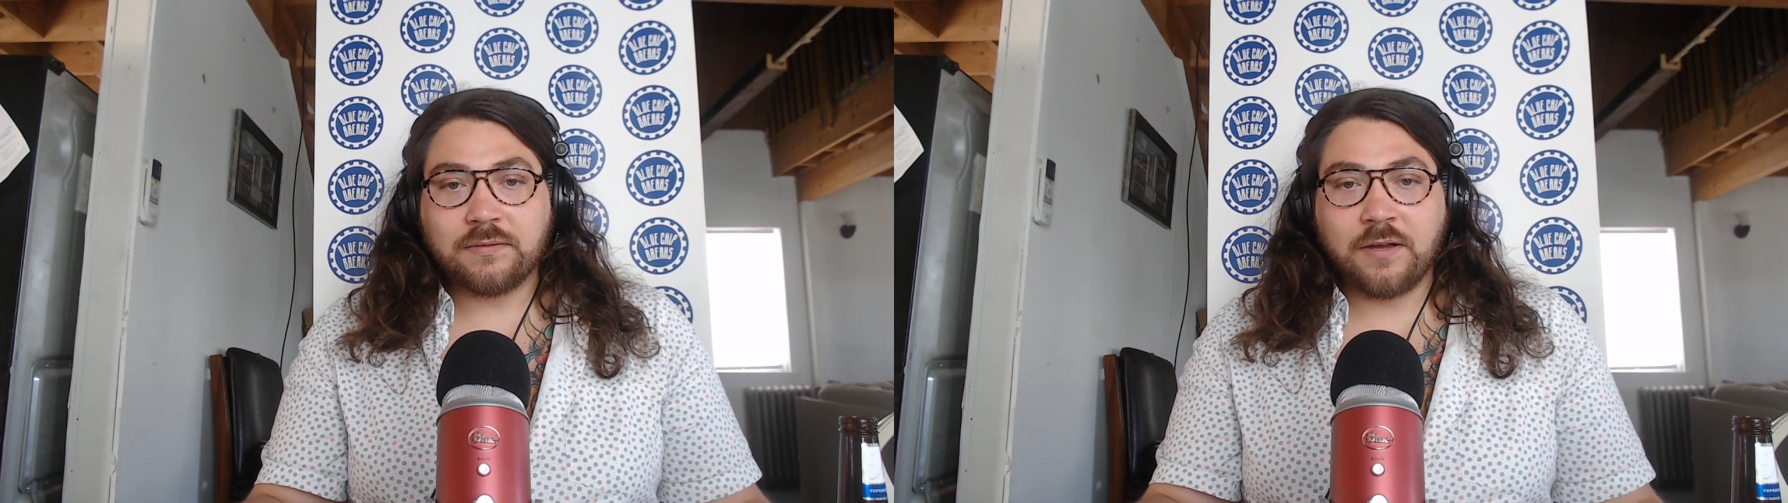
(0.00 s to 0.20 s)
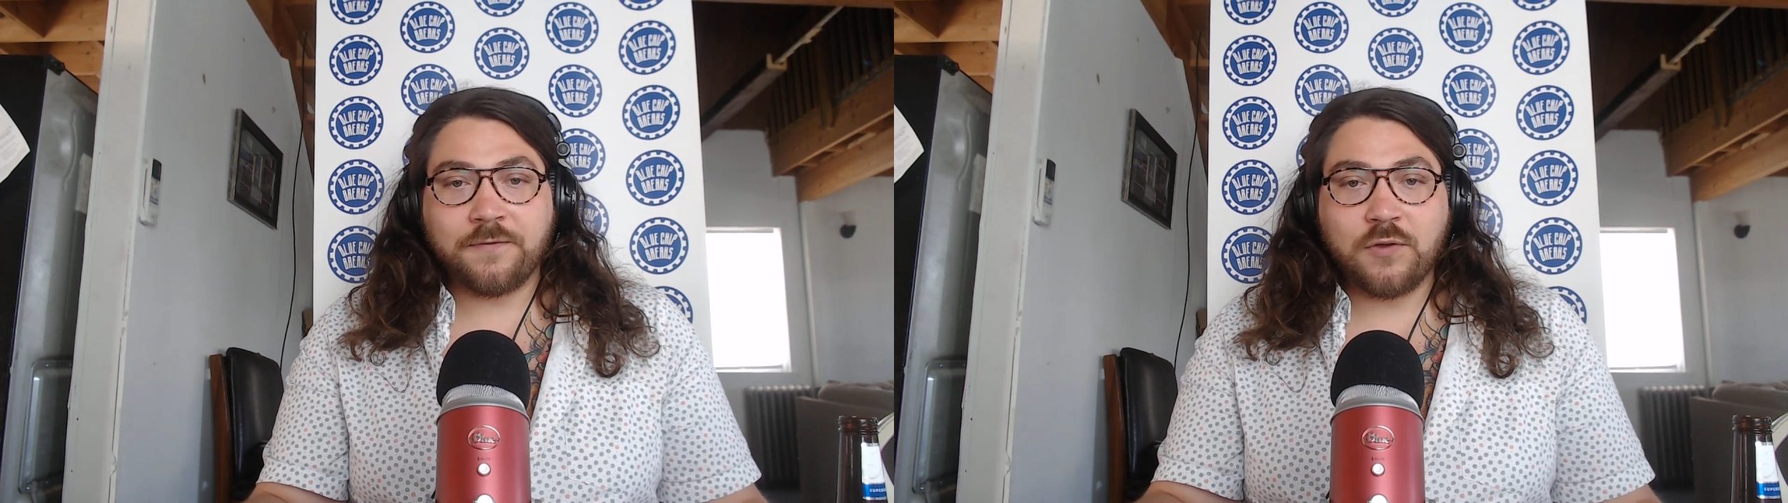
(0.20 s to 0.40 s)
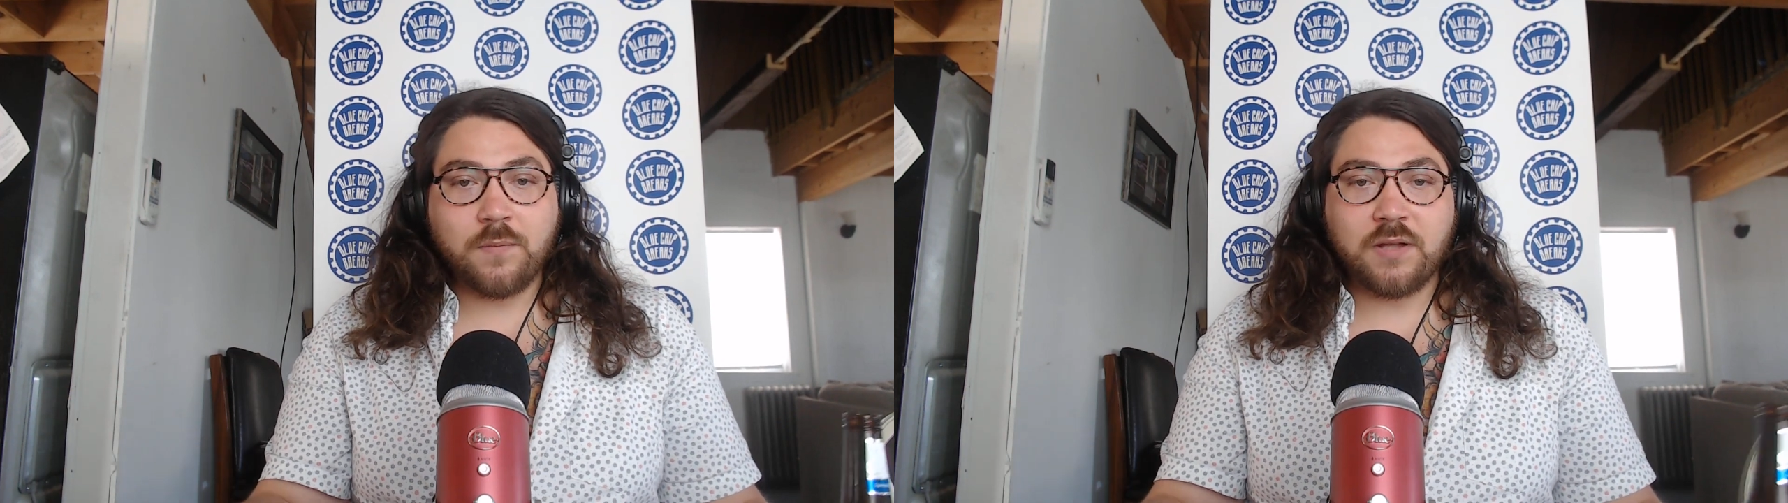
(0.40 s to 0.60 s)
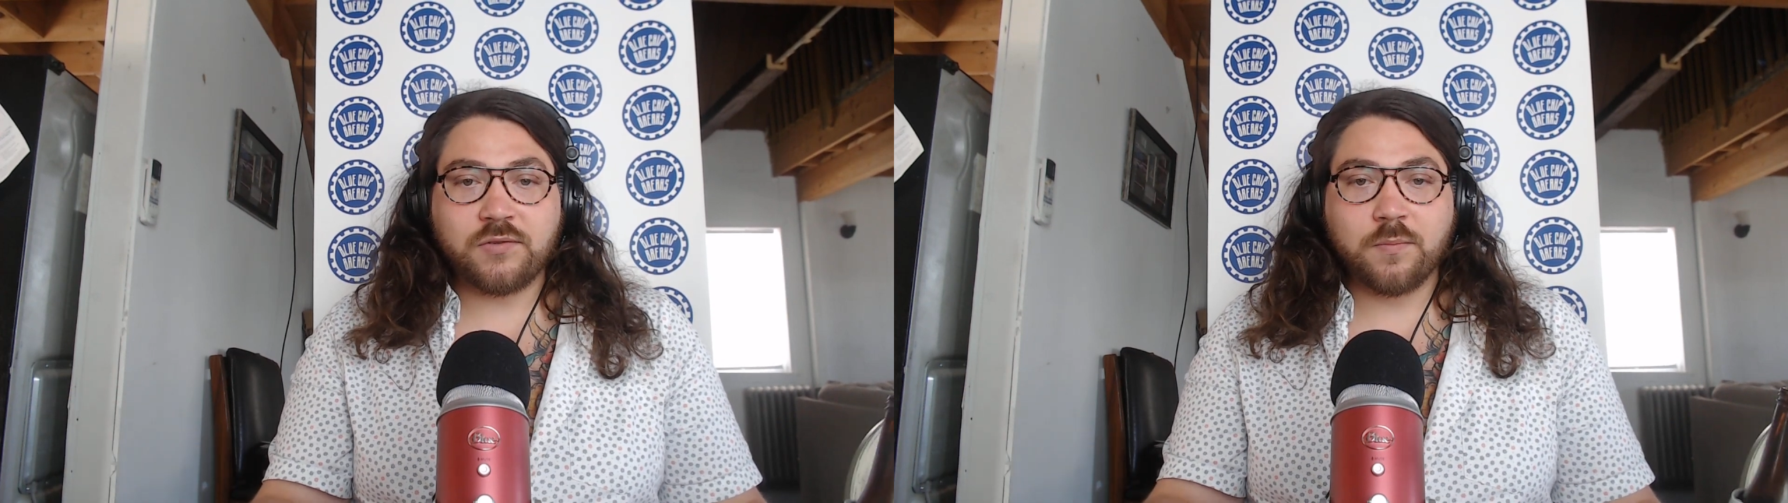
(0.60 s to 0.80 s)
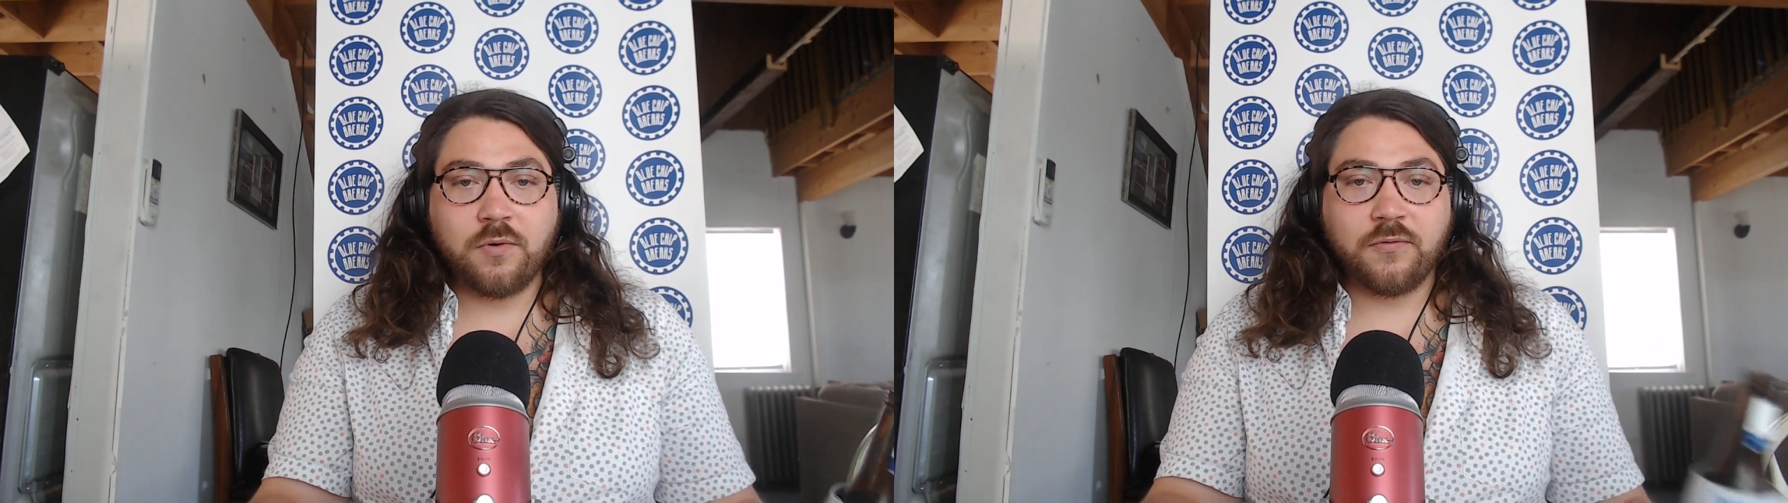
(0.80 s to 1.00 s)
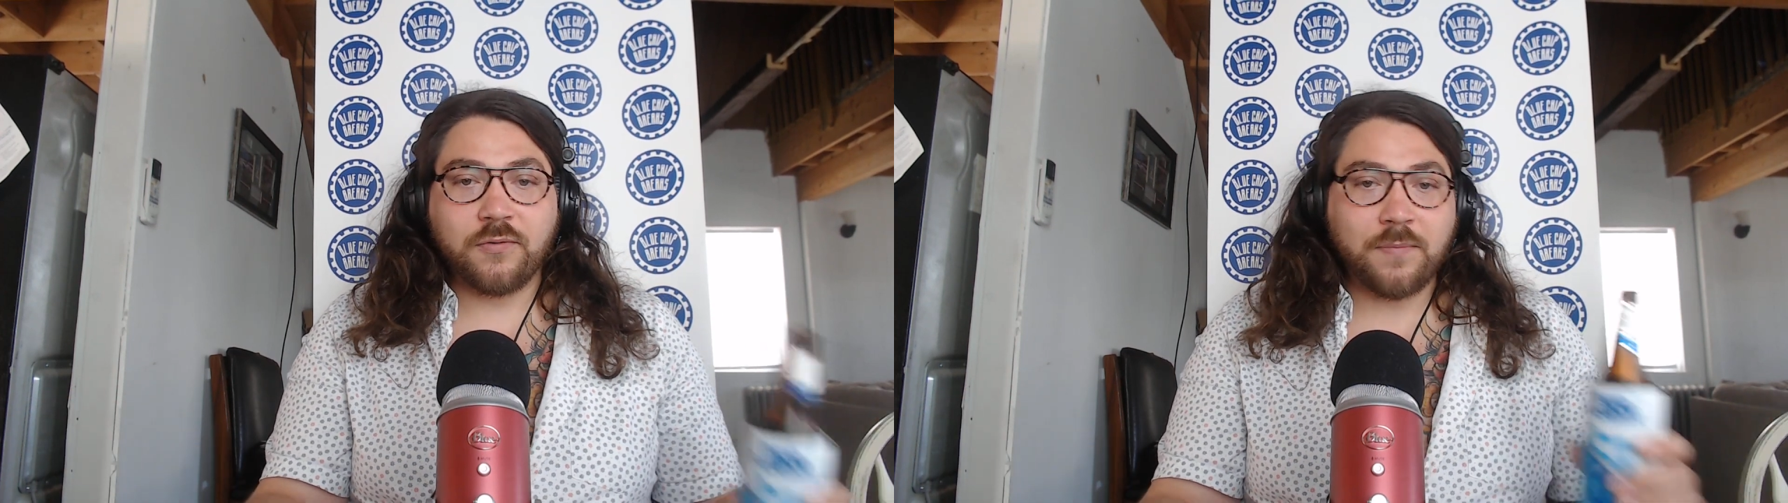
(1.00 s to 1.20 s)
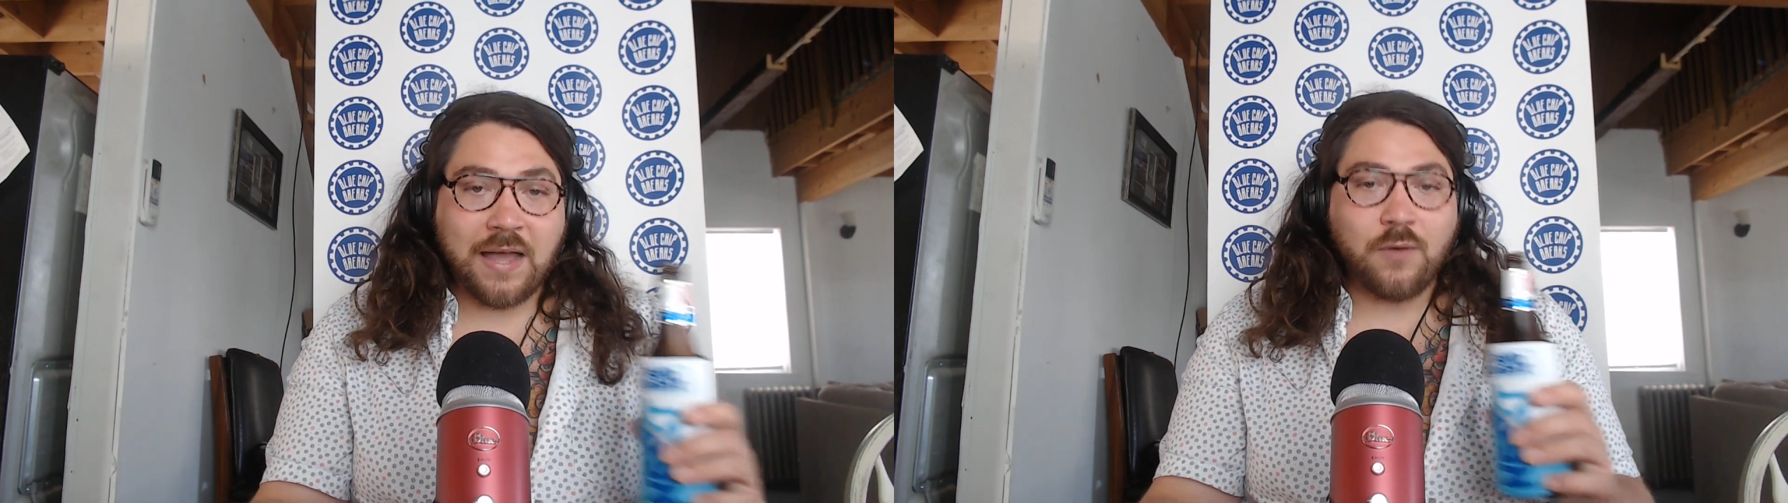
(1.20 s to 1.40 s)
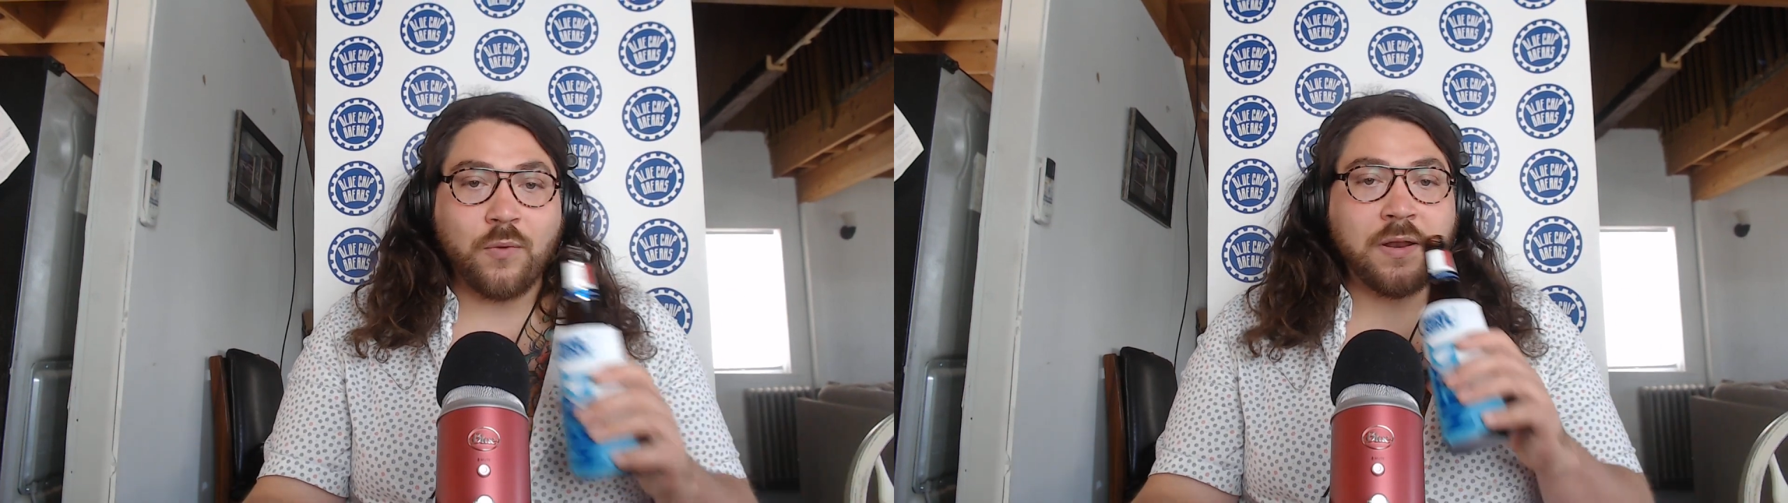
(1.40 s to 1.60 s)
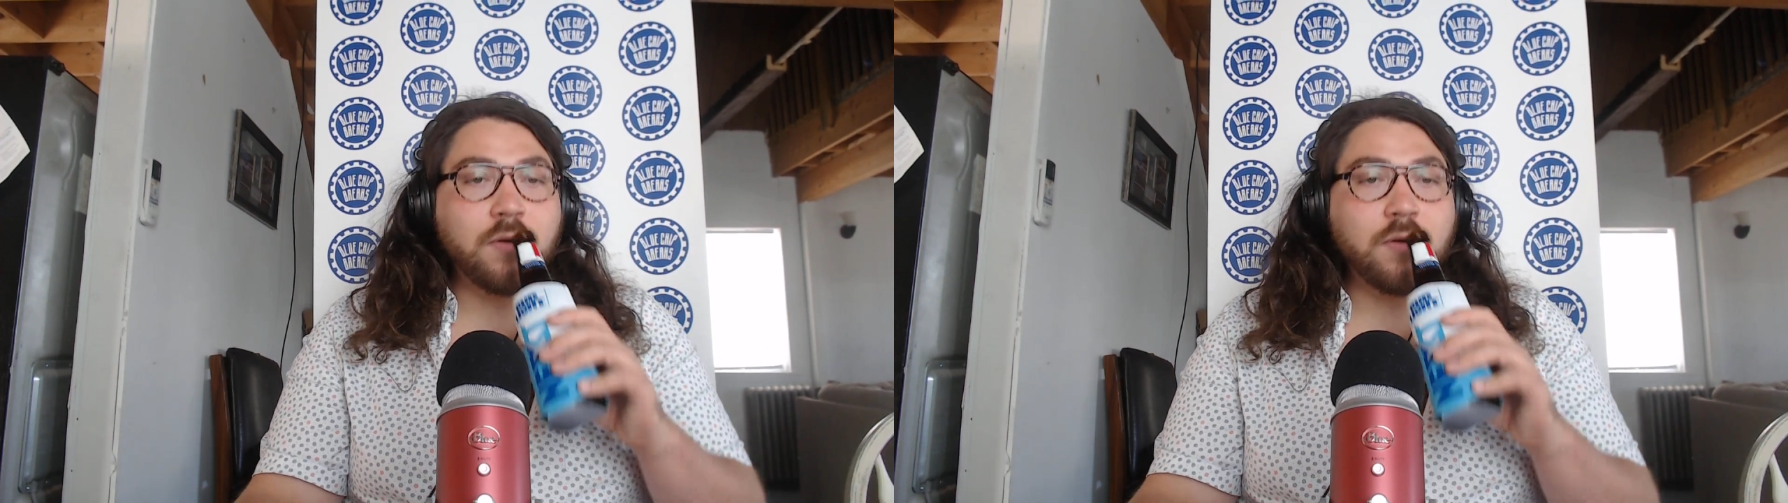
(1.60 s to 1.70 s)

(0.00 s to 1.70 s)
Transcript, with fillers: a few months removed from that win.